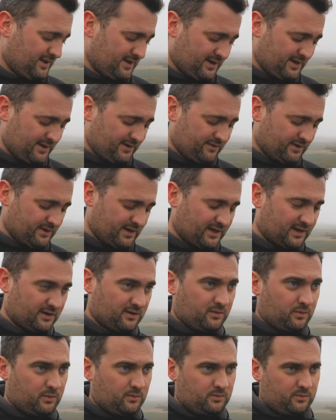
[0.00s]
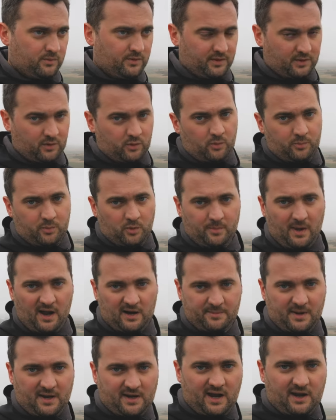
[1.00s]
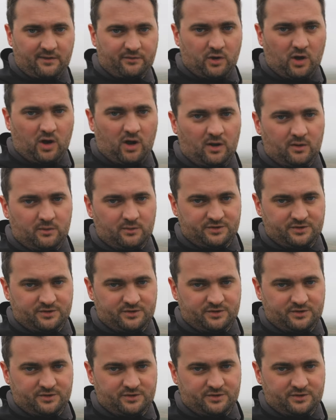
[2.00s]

Even like the GoPro backpack I've got,